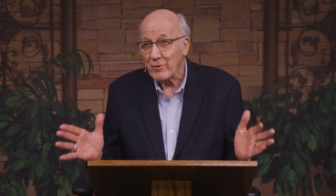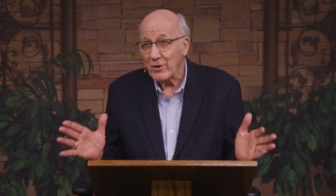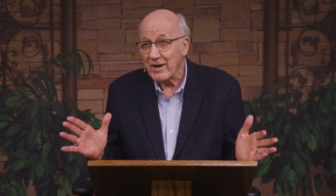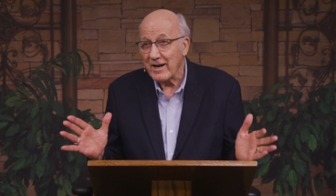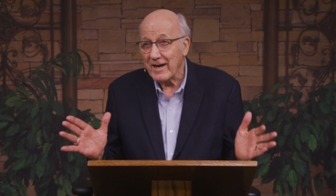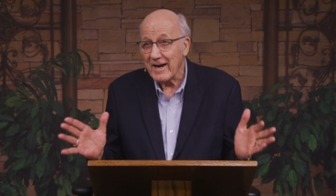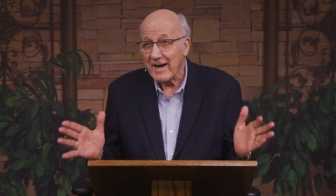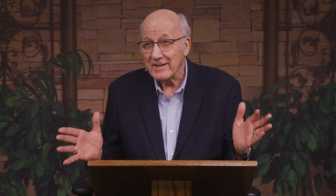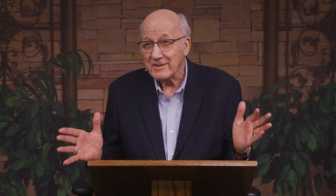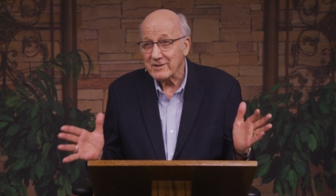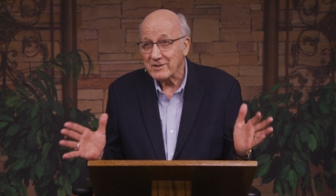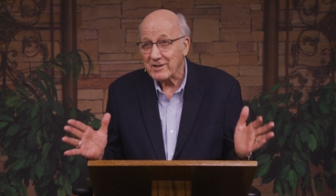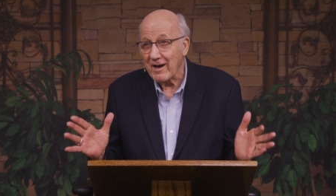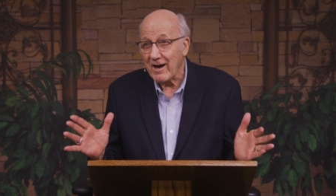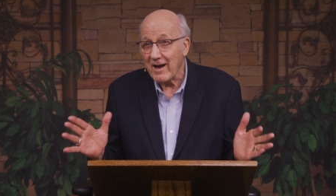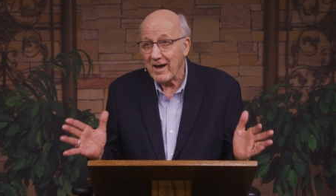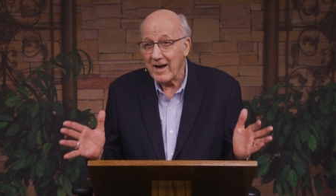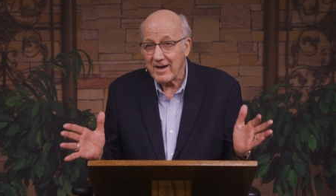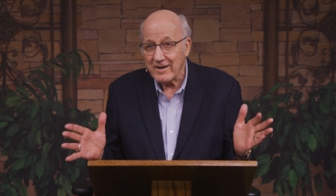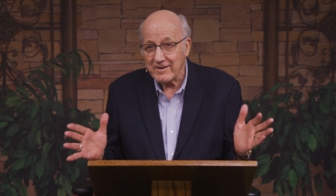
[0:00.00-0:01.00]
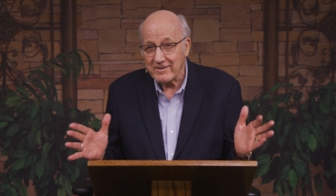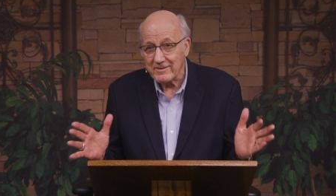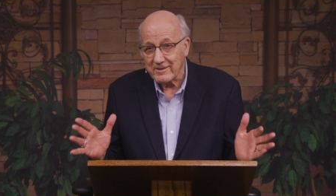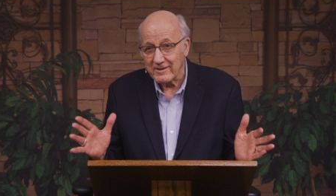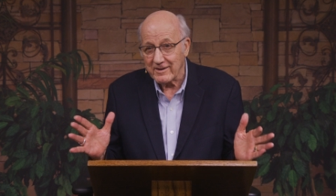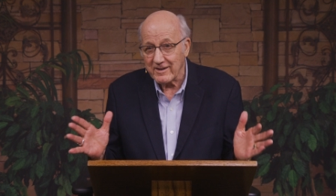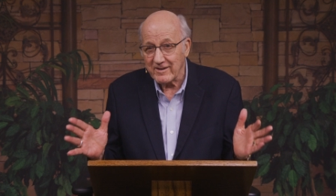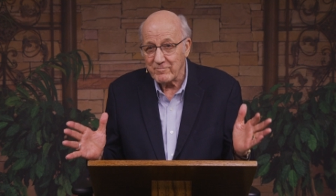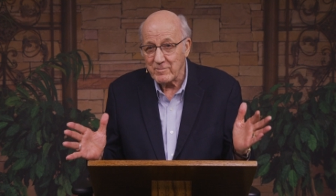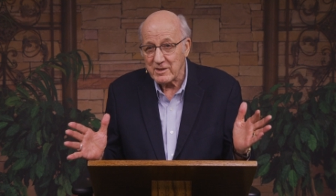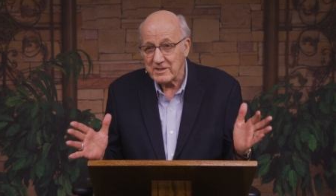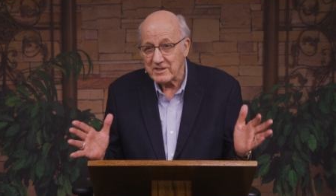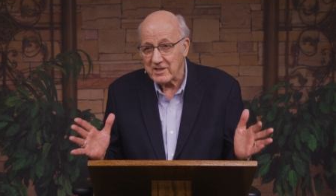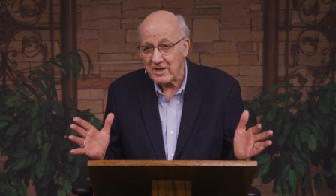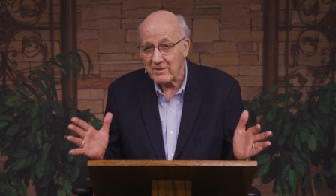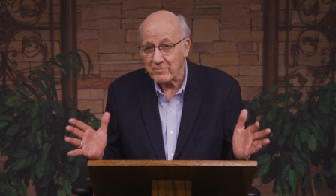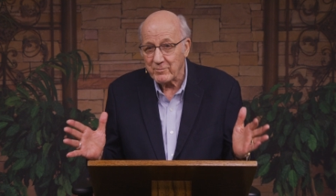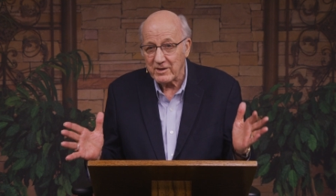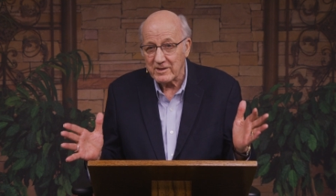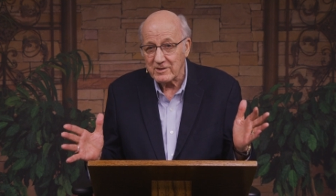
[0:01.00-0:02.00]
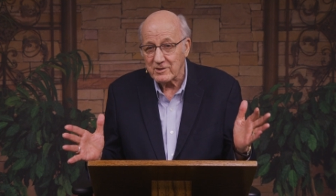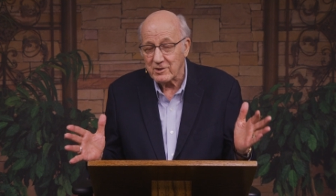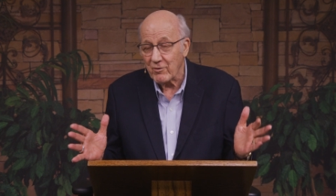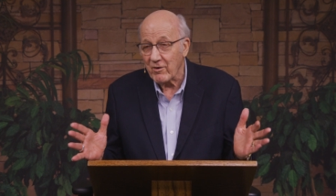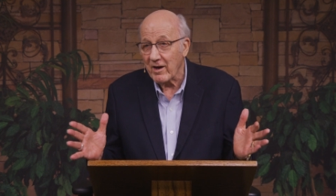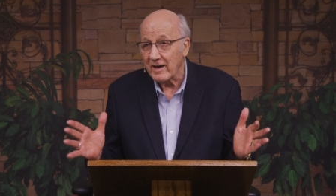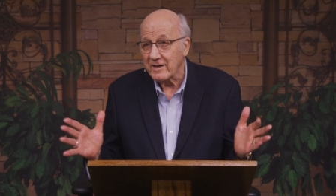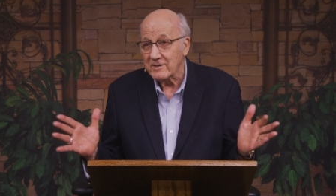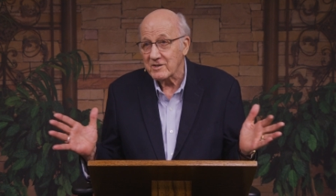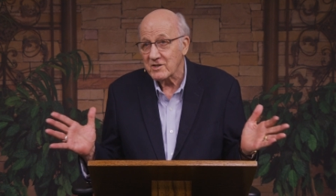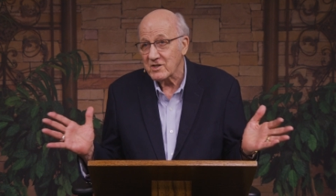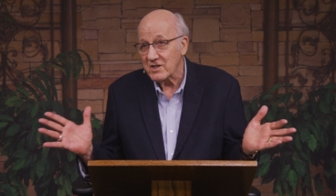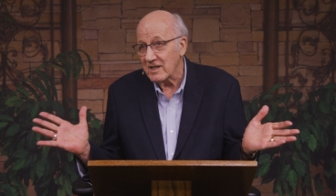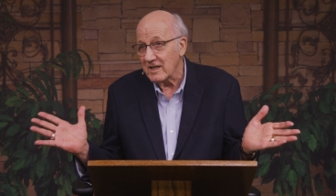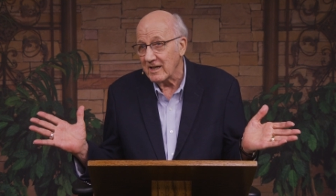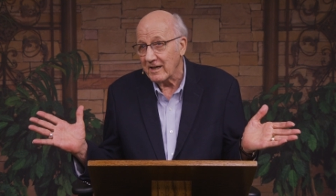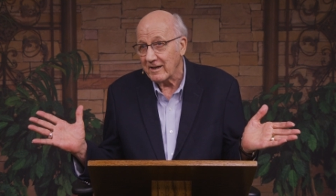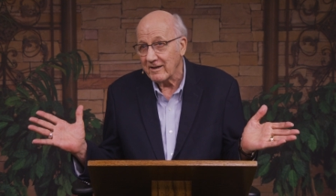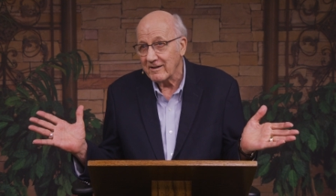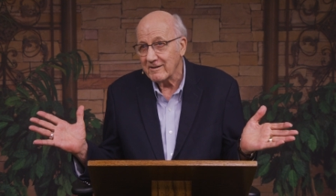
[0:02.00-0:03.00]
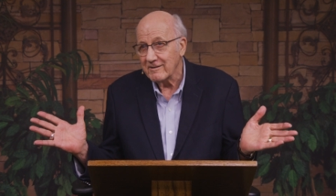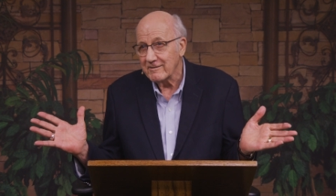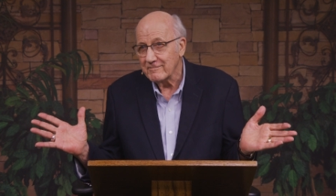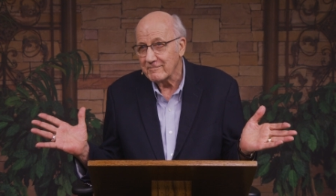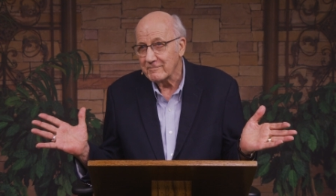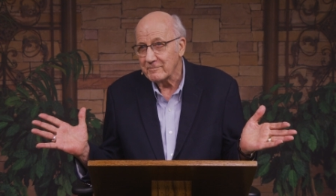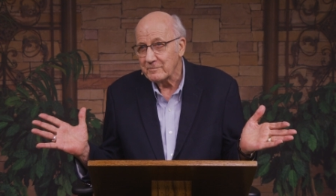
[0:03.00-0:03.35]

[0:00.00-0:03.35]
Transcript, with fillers: I'm going to ask God to give me something so I can sin.